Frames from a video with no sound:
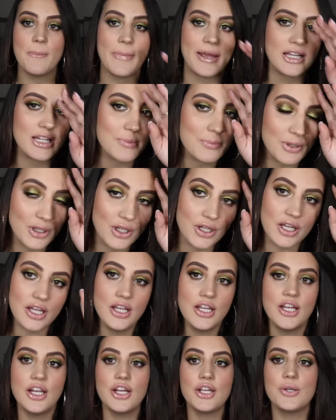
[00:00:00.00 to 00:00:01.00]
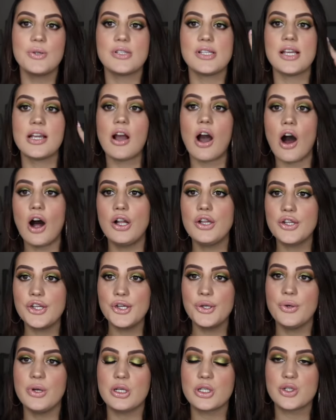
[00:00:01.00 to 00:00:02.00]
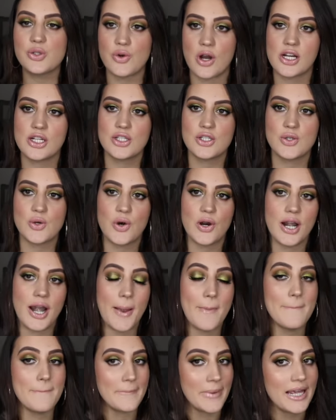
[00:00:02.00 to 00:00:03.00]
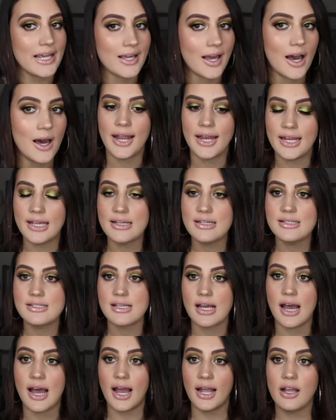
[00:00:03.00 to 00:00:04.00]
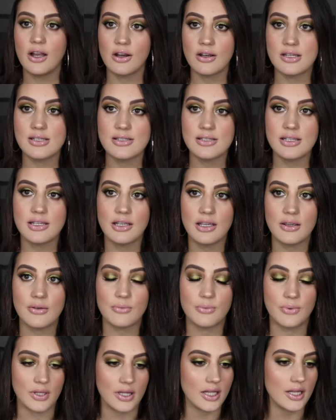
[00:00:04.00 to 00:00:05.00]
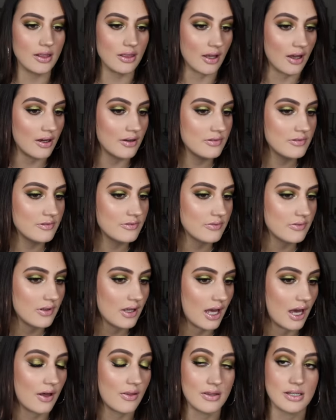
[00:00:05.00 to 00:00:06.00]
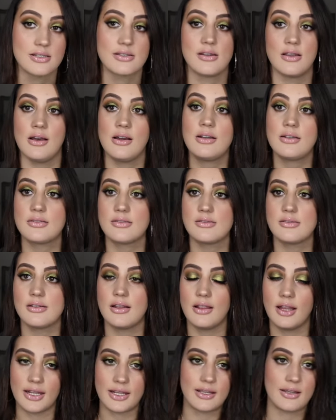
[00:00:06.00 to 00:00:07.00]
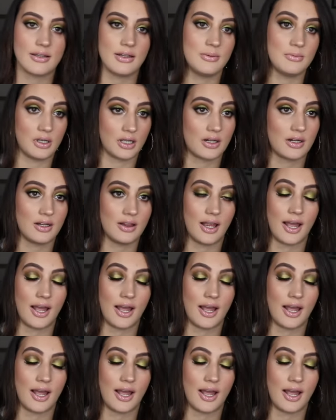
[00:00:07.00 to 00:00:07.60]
makeup look using all new drugstore makeup. And I honestly really love how this looks. Like, I'm not gonna